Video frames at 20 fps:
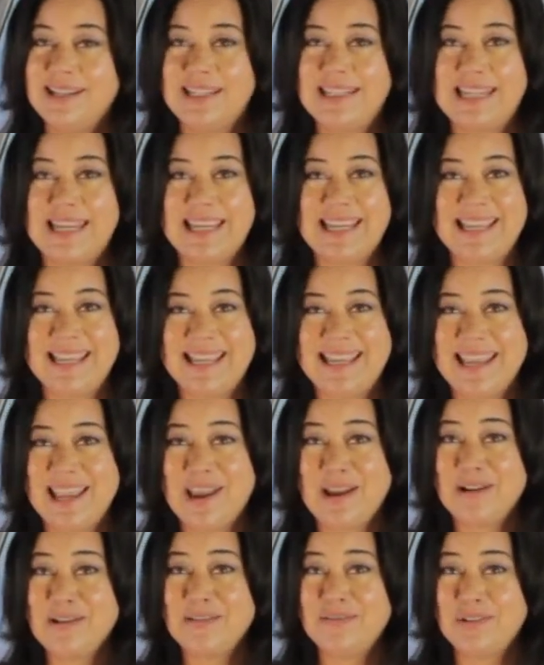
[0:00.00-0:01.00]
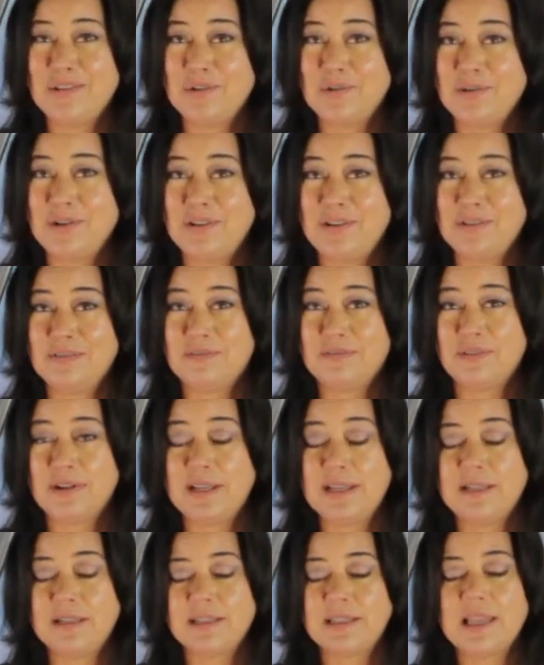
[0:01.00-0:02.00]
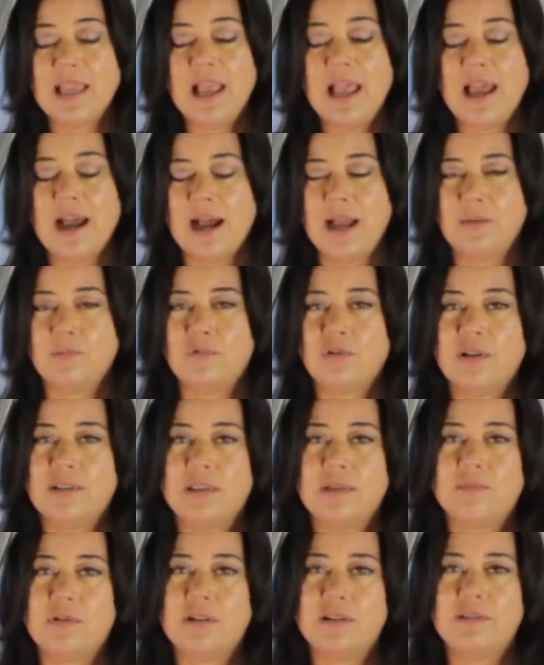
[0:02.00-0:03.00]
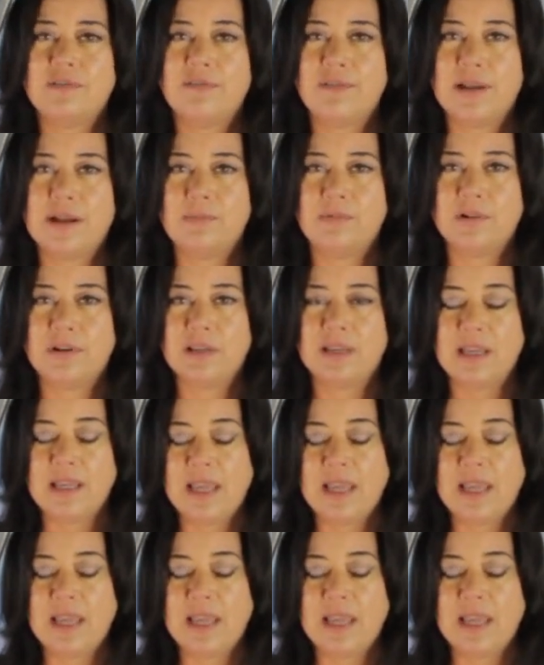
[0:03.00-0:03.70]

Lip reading: taking care of two other friends. I brought them on the fabric.